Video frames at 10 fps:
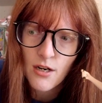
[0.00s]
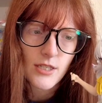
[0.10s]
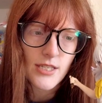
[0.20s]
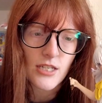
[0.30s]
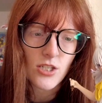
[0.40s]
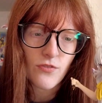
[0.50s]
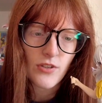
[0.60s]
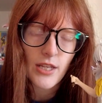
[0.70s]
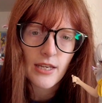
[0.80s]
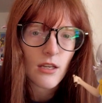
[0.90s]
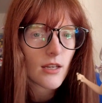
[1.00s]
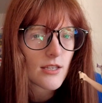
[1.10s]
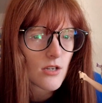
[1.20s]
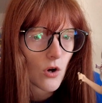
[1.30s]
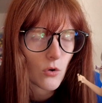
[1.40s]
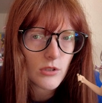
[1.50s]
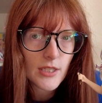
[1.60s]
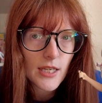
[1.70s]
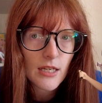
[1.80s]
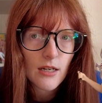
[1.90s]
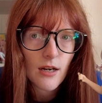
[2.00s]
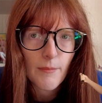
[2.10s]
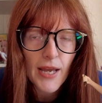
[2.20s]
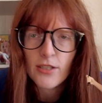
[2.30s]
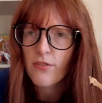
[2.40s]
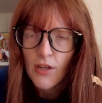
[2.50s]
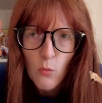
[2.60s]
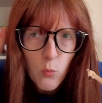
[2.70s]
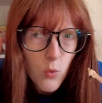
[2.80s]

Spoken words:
because I just feel like it's only a matter of like